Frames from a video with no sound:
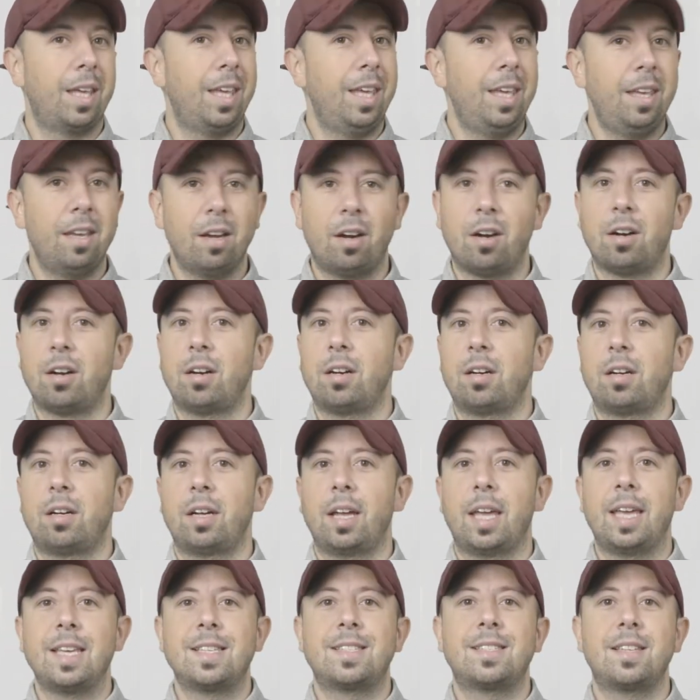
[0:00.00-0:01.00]
E R,
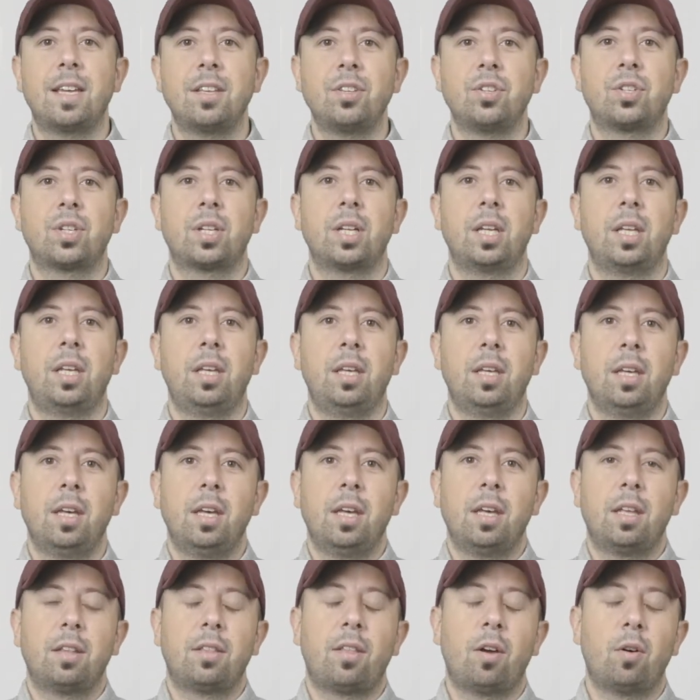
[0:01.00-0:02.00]
essentially,
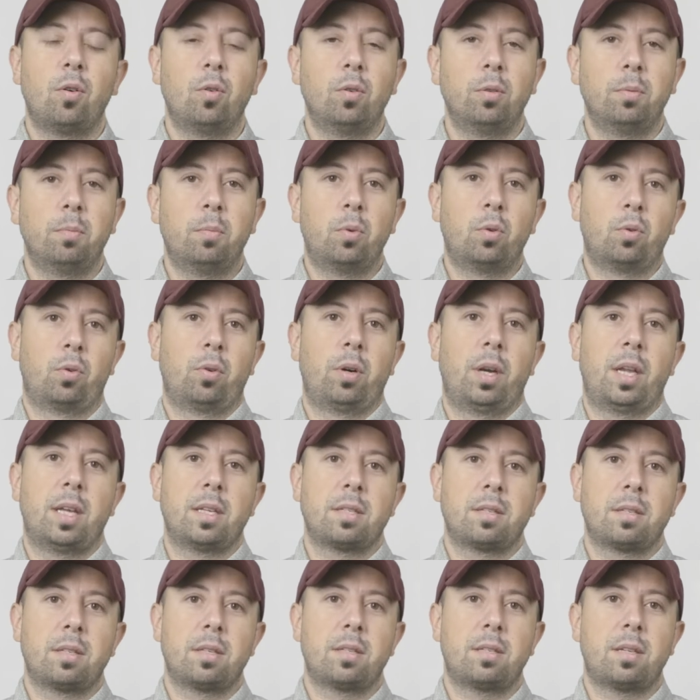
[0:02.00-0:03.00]
they're all more or
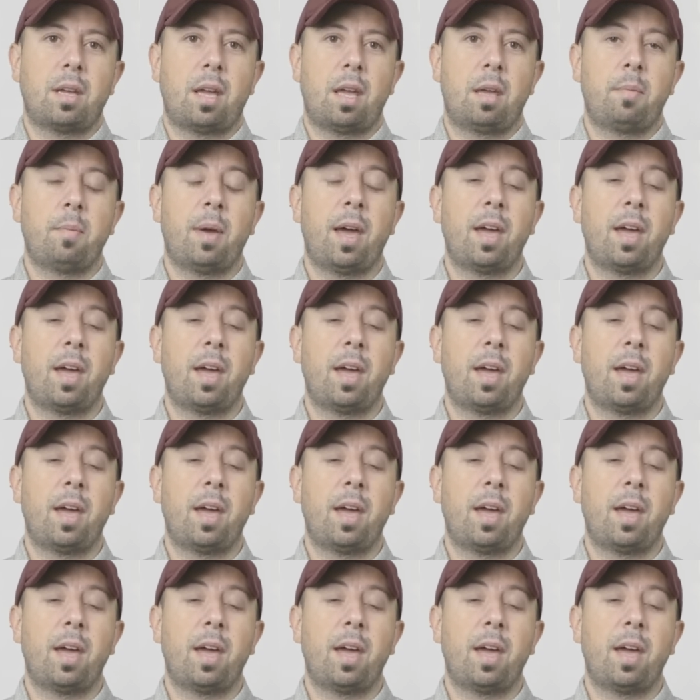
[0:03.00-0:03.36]
less the same.